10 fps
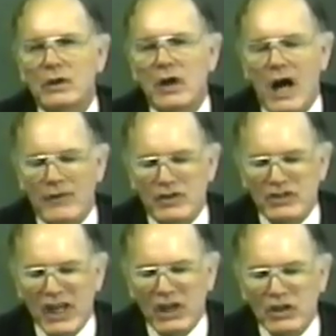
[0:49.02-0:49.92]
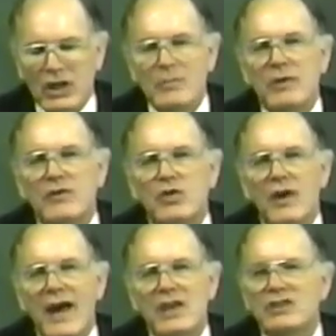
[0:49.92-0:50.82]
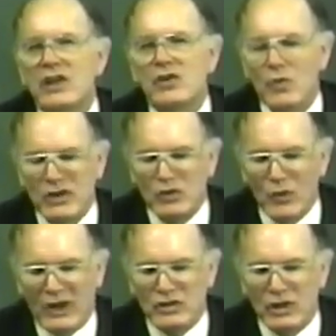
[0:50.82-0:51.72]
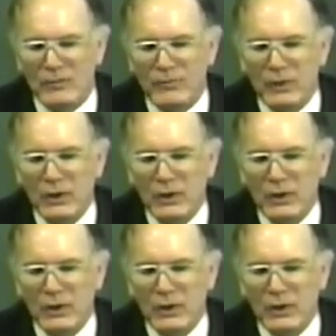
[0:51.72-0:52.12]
of the second coming of Christ and the resurrection.